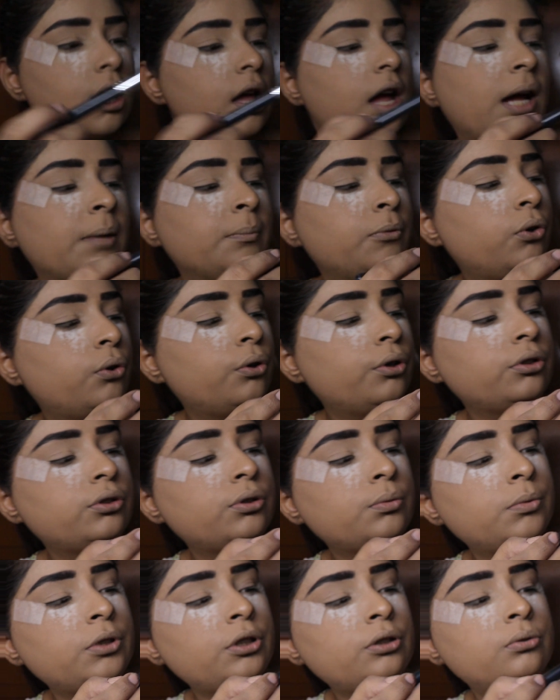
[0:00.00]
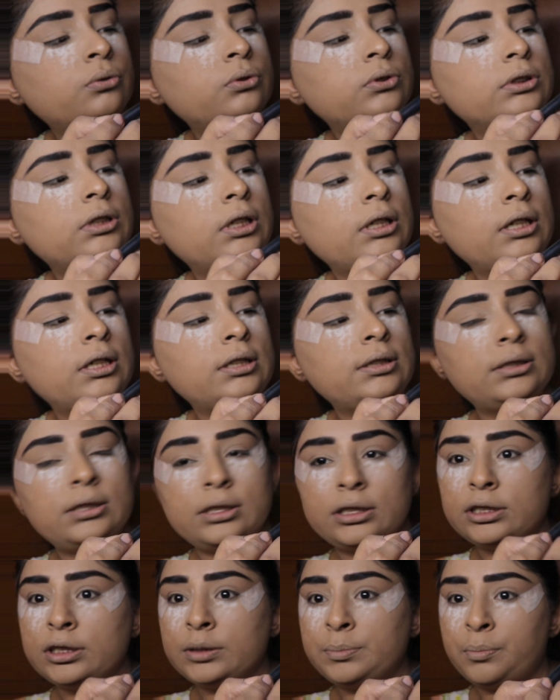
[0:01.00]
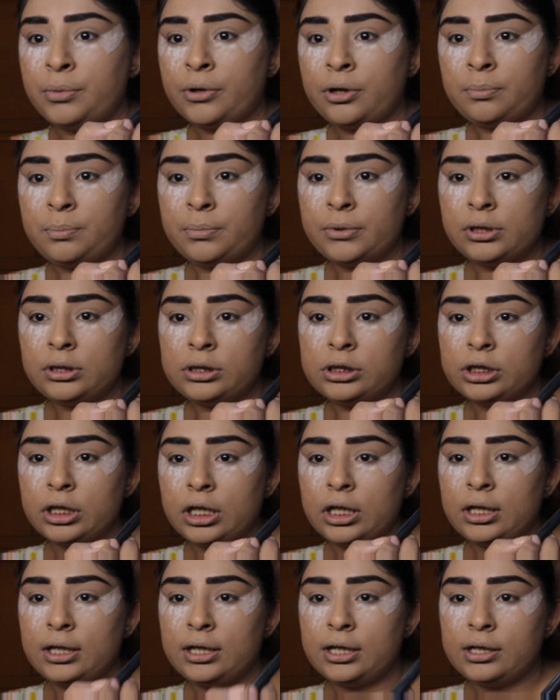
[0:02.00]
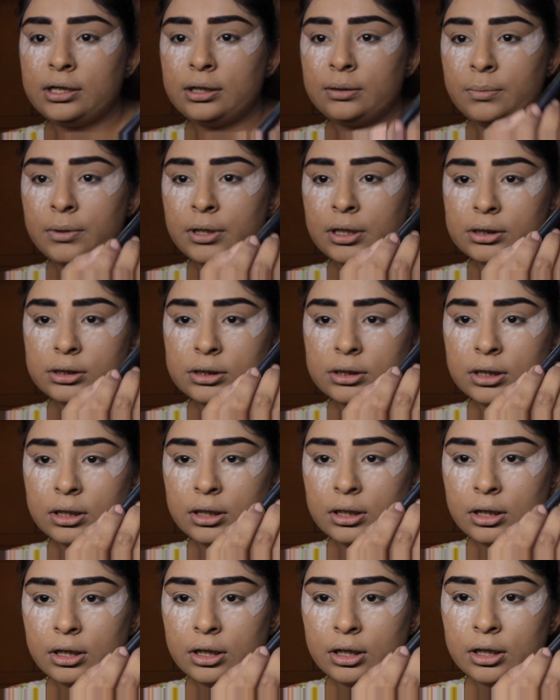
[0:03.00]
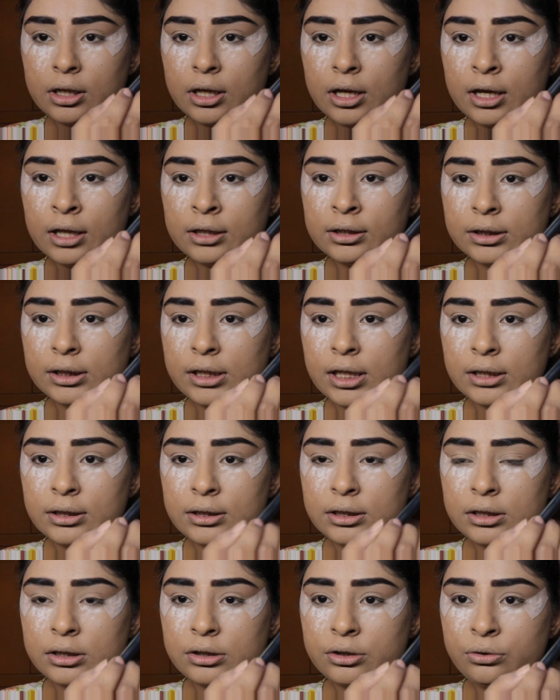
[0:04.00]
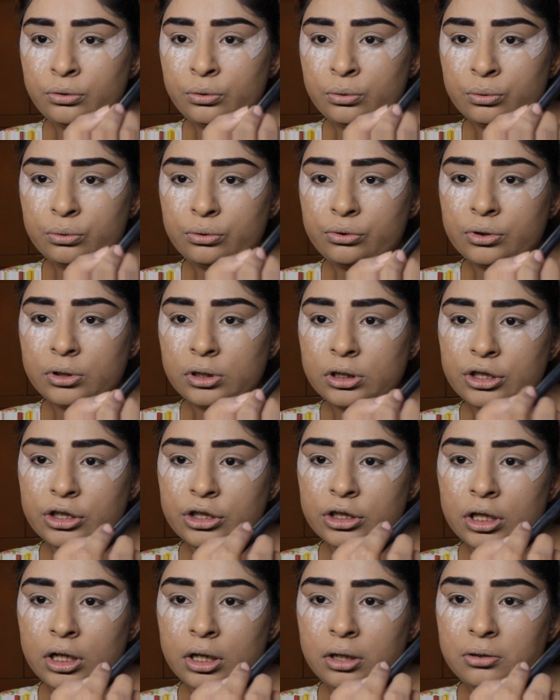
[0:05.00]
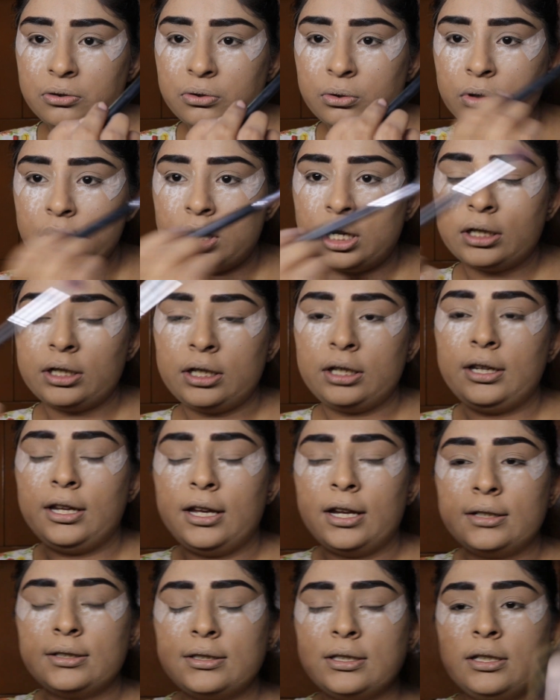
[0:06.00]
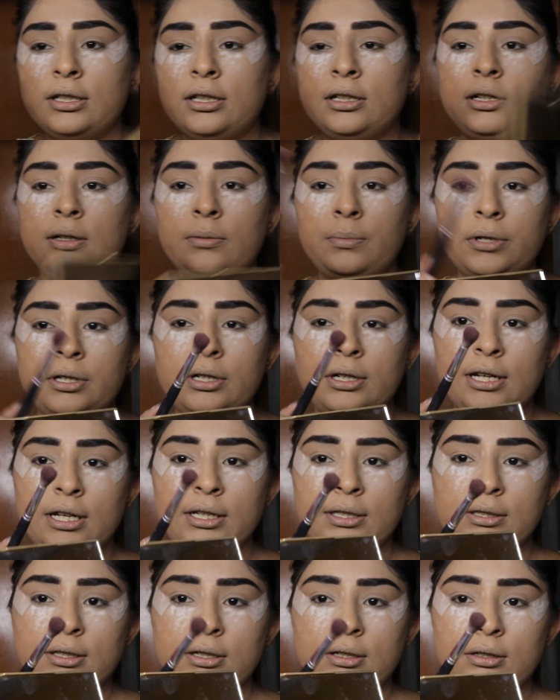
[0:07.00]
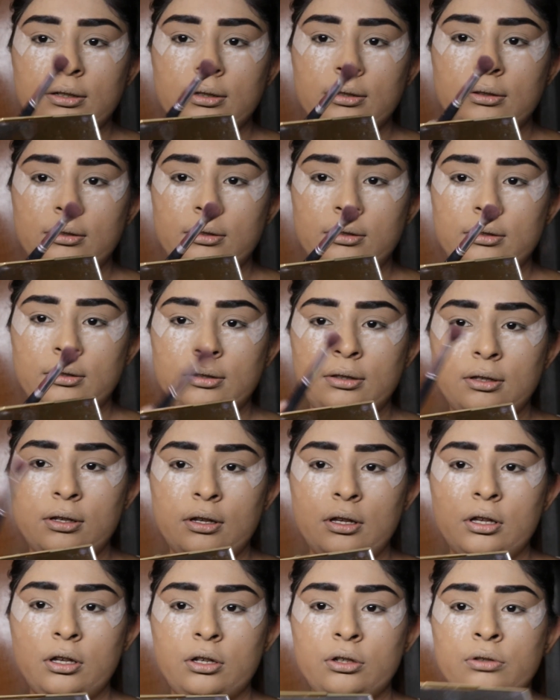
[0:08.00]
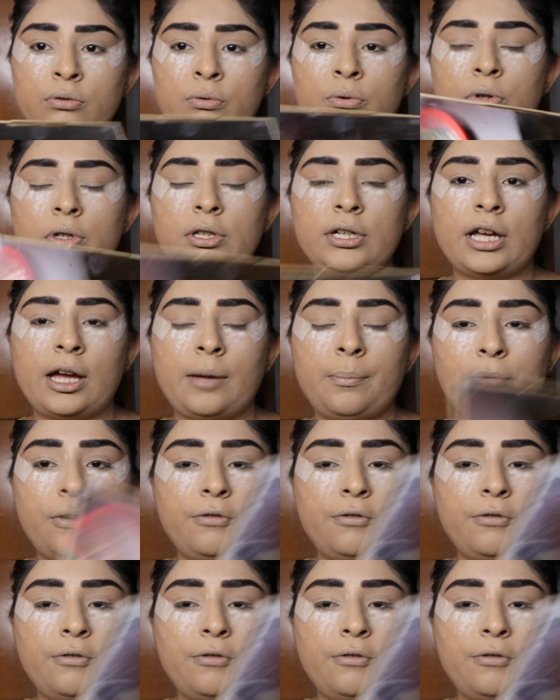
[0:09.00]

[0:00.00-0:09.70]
I'm going to be using is this purple shade little bit and then this neutral shade so that it gets a little bit lighter. You will tap